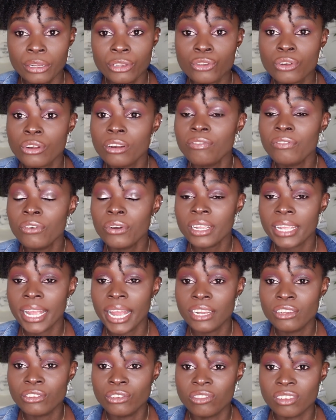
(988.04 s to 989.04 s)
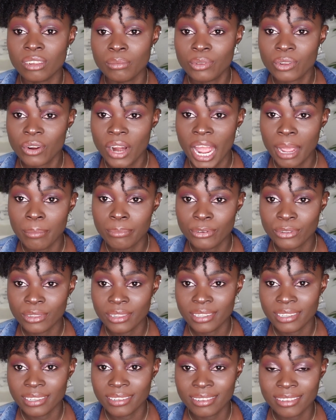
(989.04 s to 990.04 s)
Don't forget to subscribe to
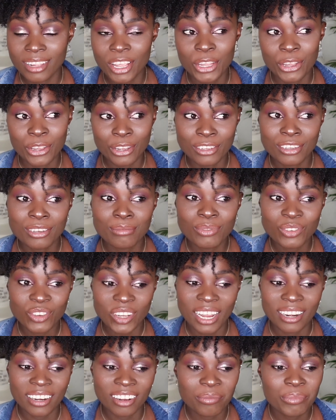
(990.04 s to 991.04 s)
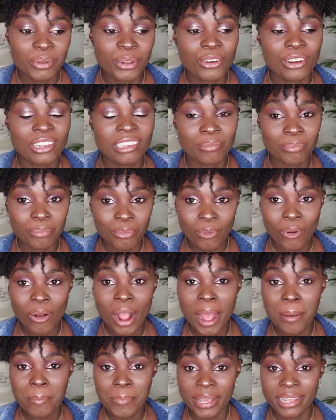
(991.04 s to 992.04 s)
this YouTube channel, because more
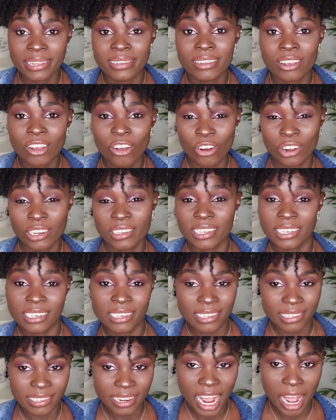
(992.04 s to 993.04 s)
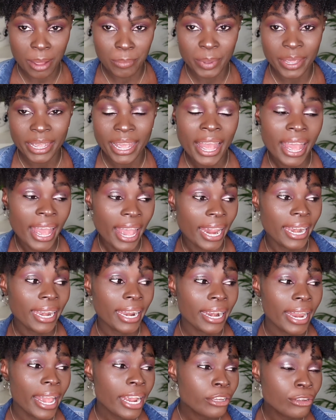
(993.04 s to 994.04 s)
amazing content is coming, and I
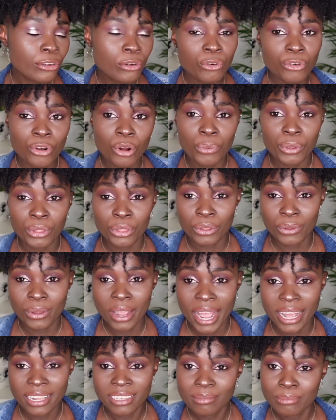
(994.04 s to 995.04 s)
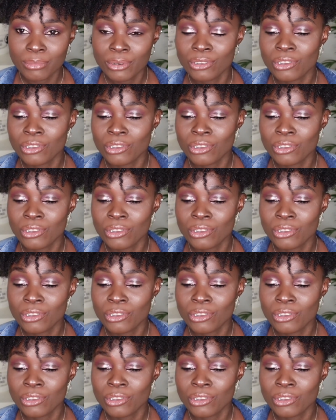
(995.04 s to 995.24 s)
like to grow with you guys more.